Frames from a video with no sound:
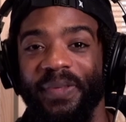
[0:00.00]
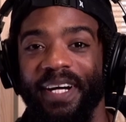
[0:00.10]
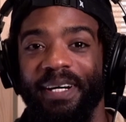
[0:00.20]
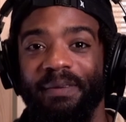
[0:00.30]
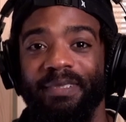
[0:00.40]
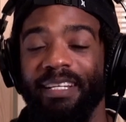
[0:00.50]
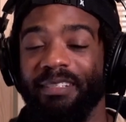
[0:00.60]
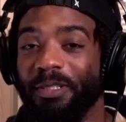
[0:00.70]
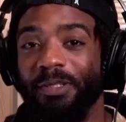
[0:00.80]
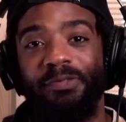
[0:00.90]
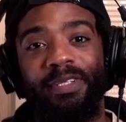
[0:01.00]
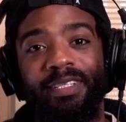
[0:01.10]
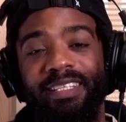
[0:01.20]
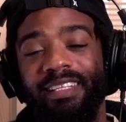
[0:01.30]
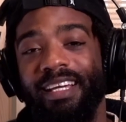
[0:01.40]
Stay tuned for
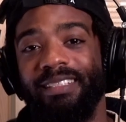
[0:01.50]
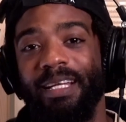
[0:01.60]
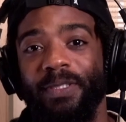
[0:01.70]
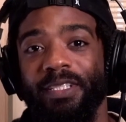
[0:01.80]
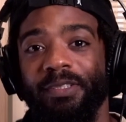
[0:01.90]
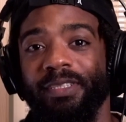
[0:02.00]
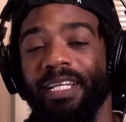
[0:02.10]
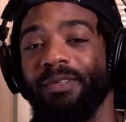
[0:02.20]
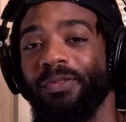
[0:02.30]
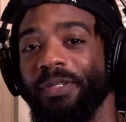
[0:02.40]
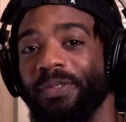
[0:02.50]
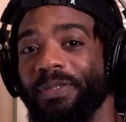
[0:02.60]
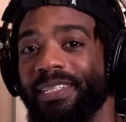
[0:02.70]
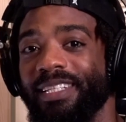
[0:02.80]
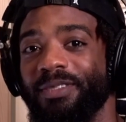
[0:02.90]
the next episode, and we will
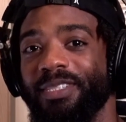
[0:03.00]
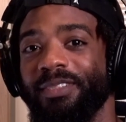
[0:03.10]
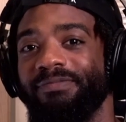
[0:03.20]
see you soon.